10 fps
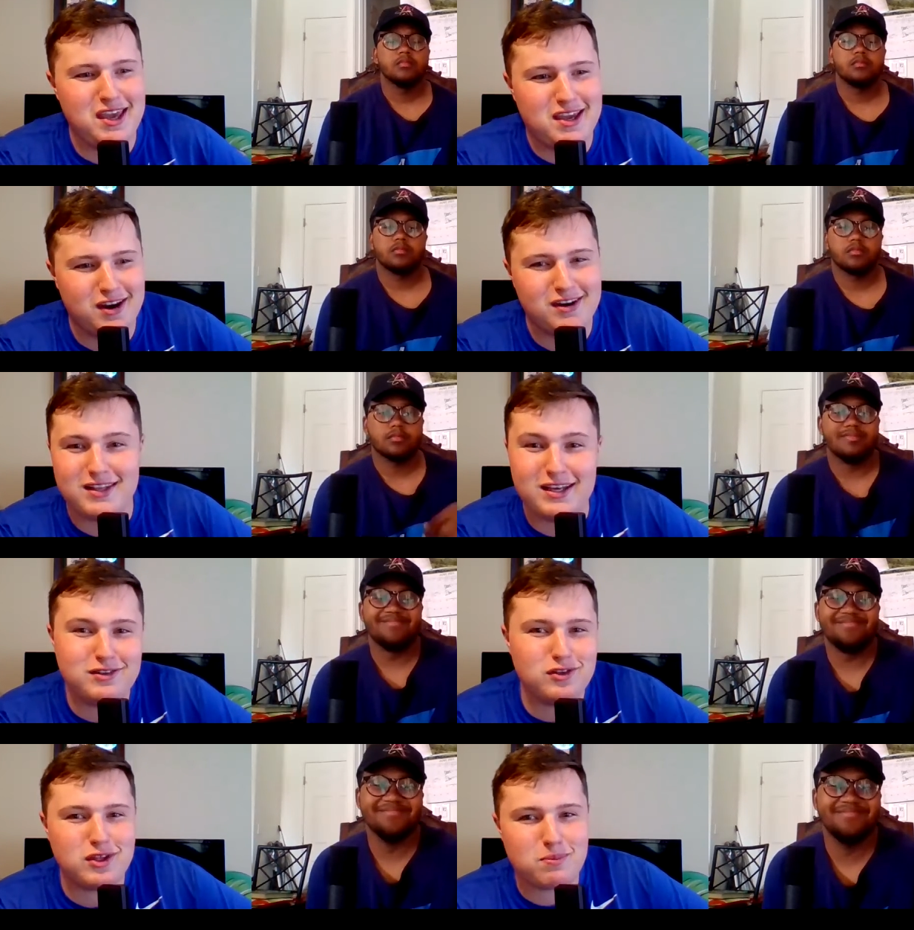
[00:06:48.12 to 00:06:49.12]
Speaker 1: think on
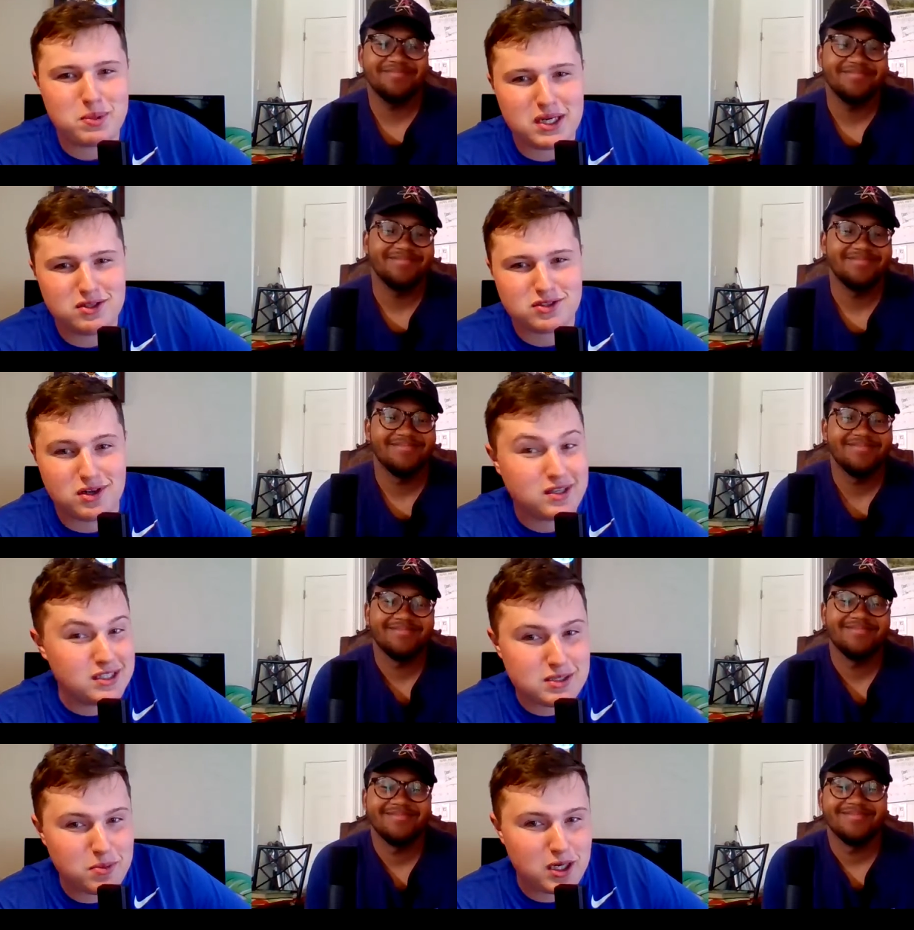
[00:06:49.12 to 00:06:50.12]
that? Do you think Pierre
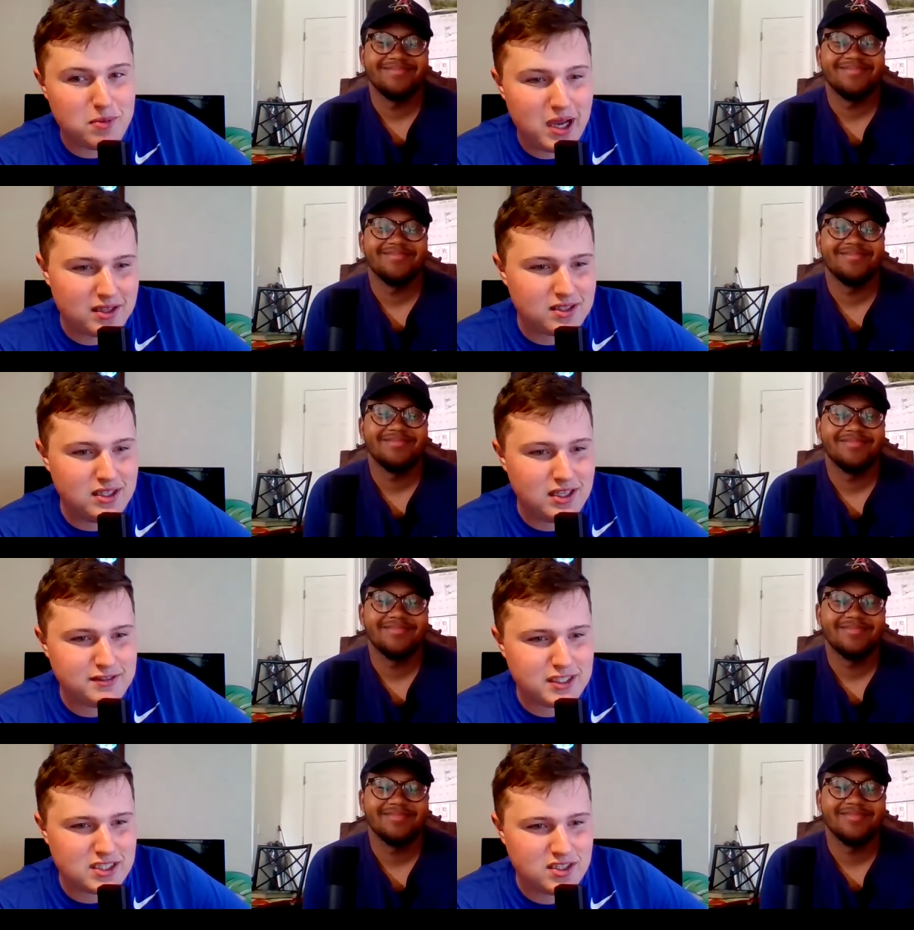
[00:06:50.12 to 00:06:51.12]
Strong is a better back than
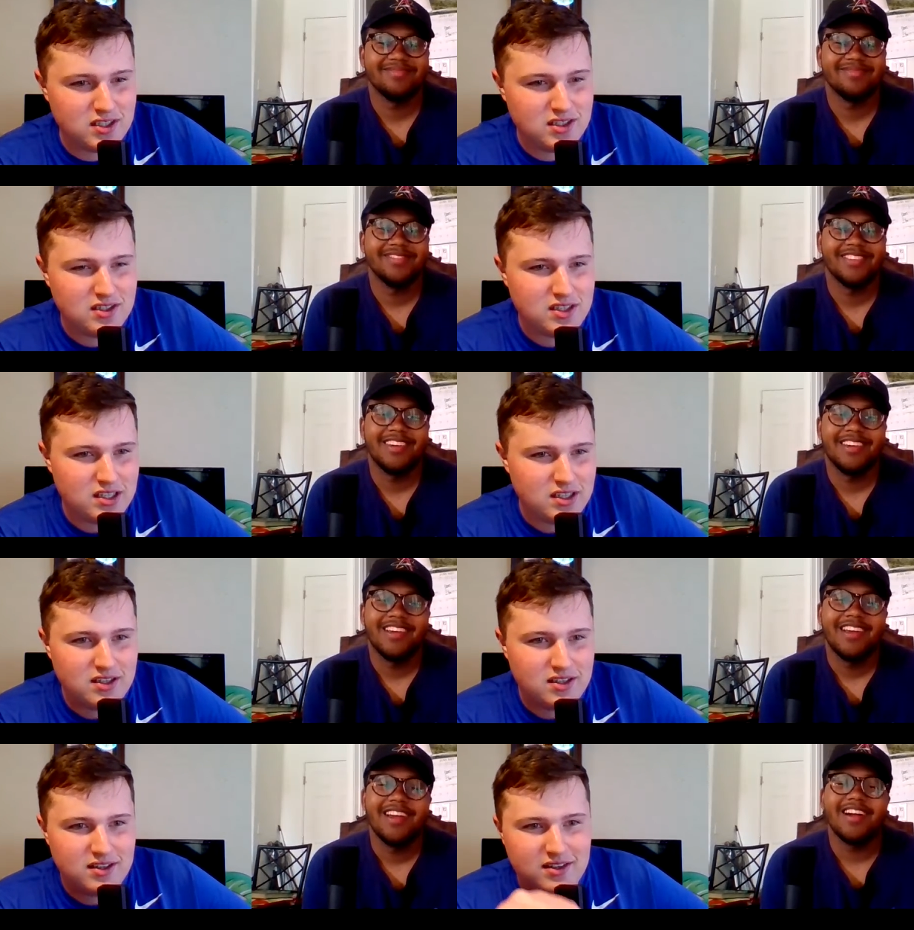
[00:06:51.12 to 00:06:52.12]
Dave?
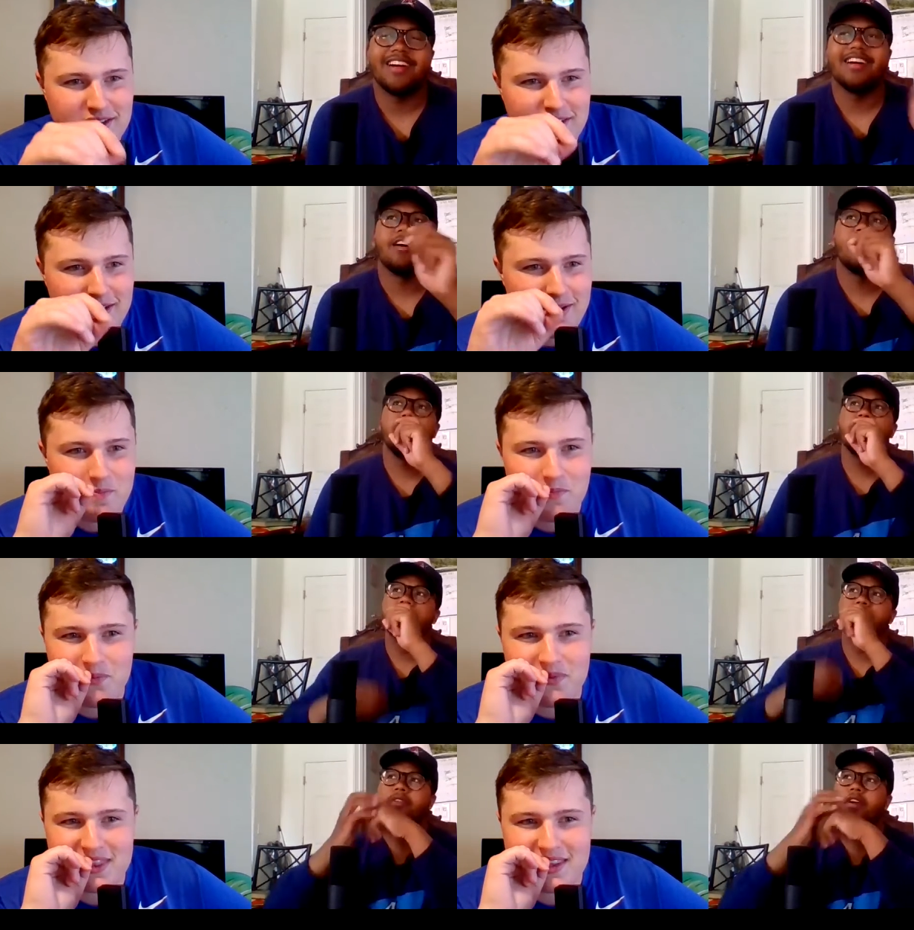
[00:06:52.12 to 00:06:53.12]

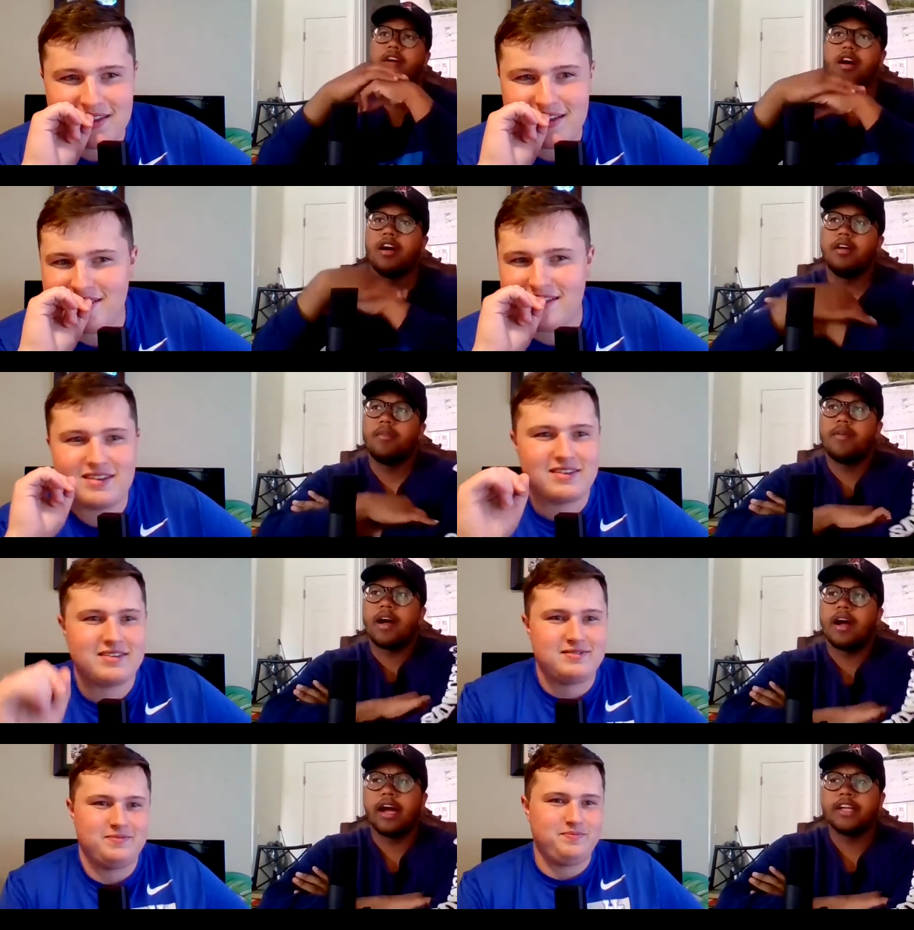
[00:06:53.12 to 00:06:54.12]
Speaker 2: On,
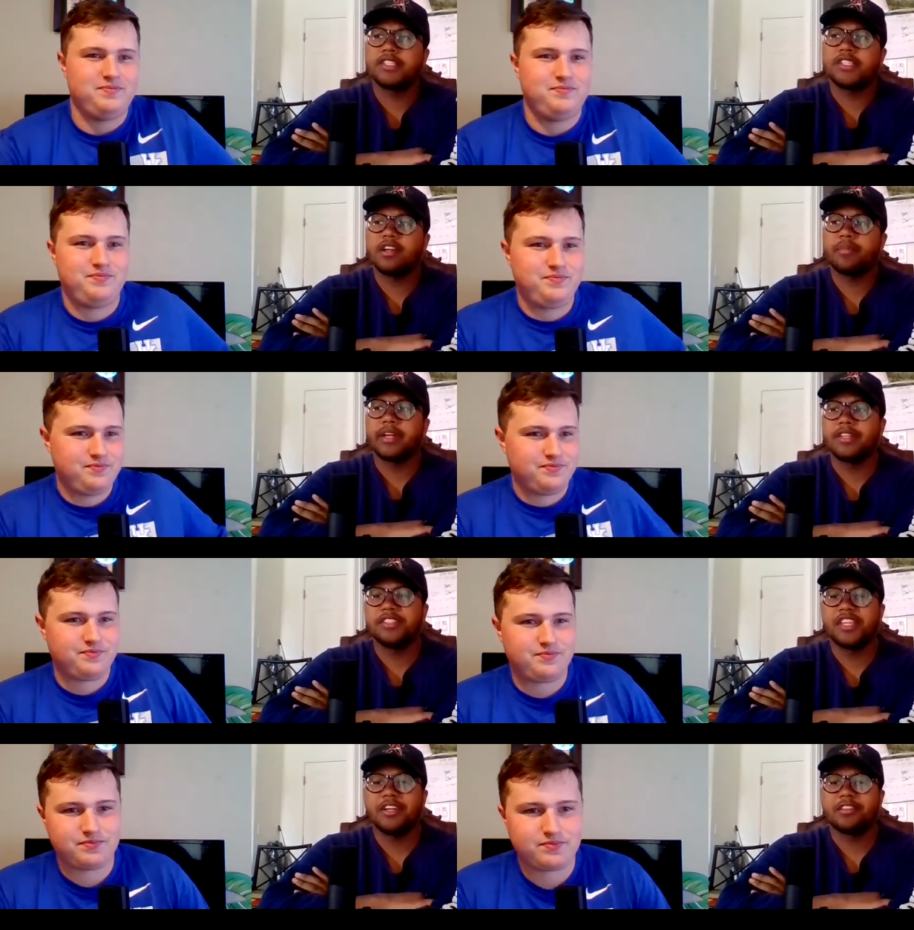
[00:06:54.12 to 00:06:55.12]
I, would say they're about
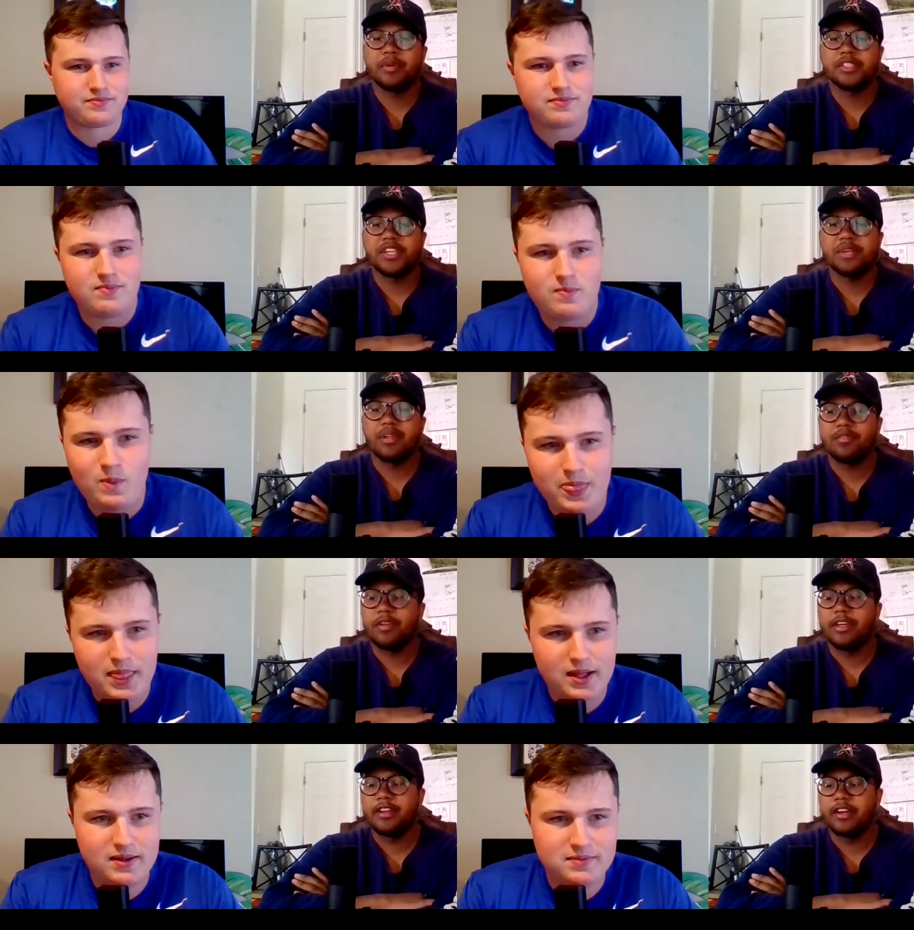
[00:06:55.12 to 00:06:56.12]
the they're about the same
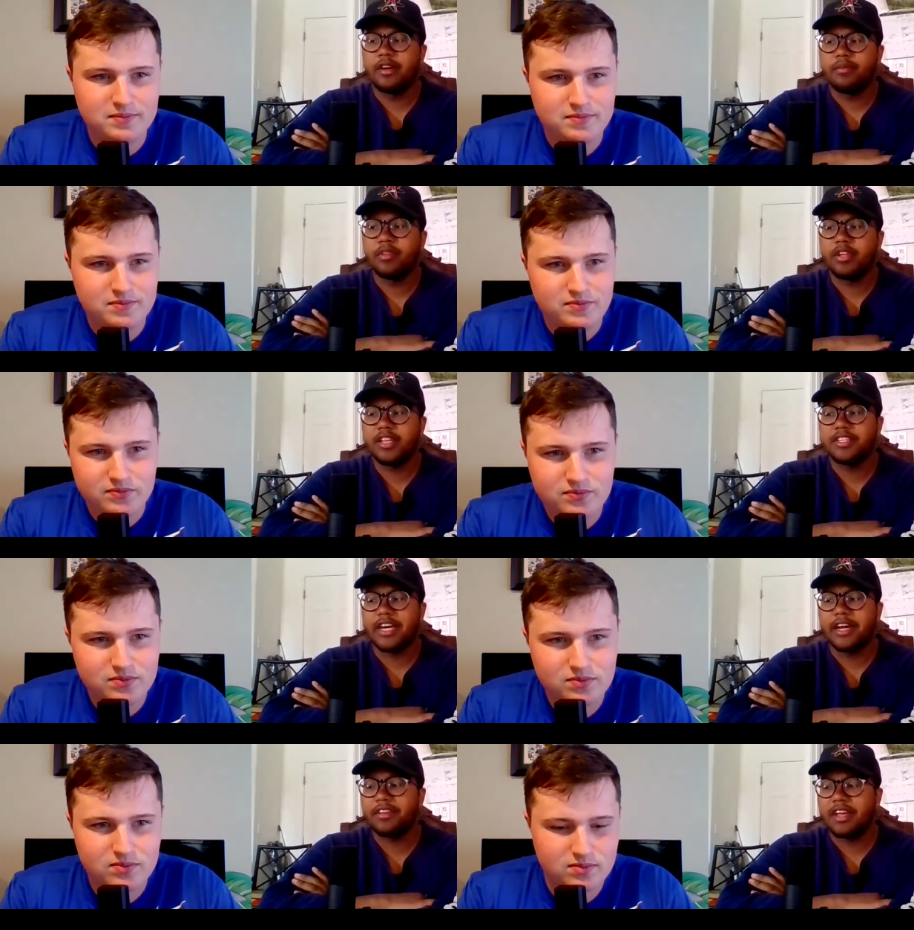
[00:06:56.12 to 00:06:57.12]
level. And um, looking at the
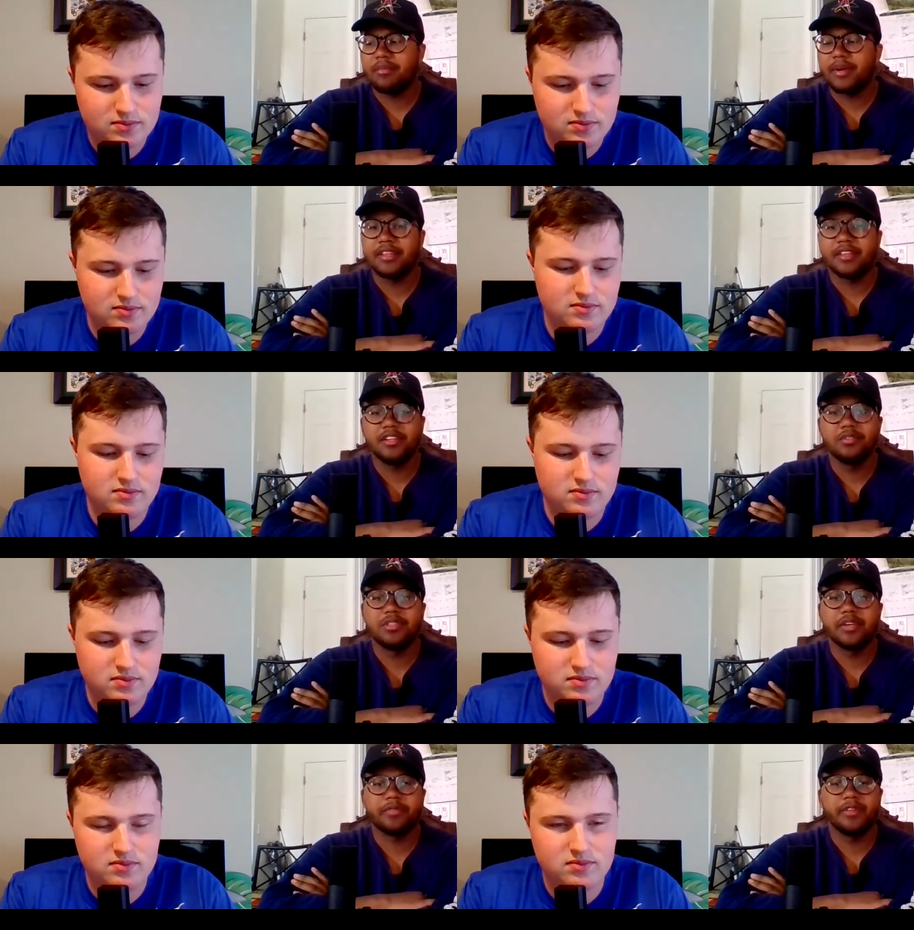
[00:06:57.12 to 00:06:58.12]
title game, I think they do
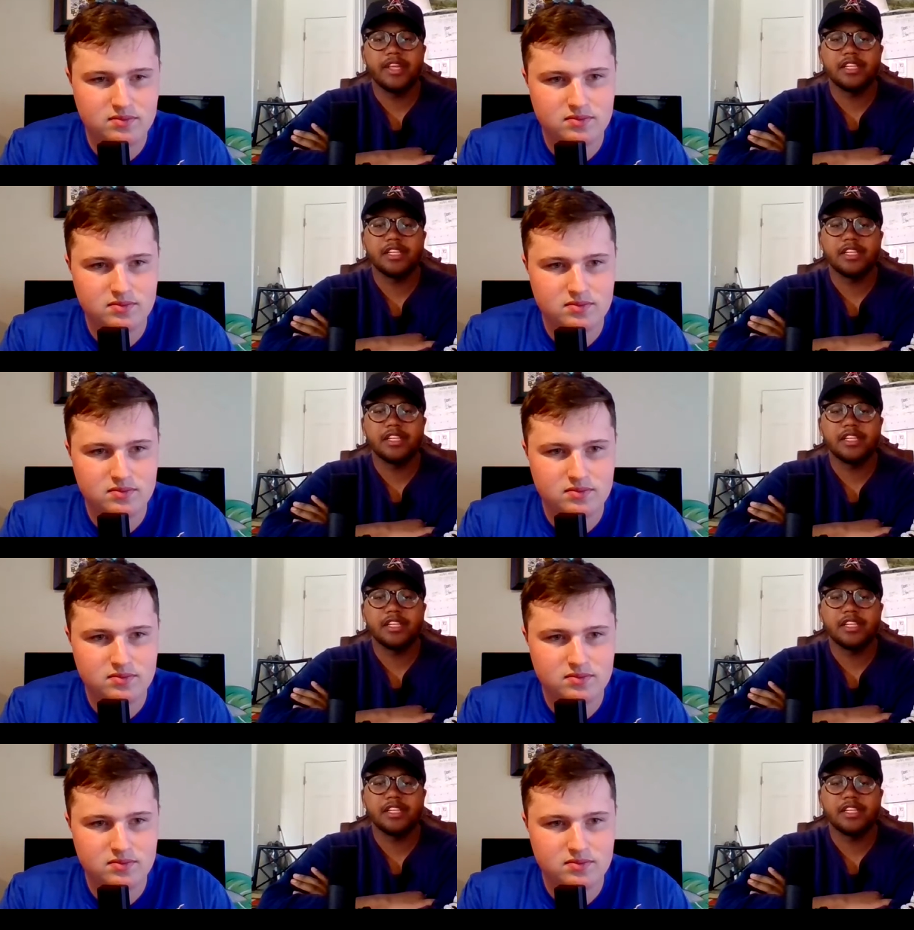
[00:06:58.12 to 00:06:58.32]
different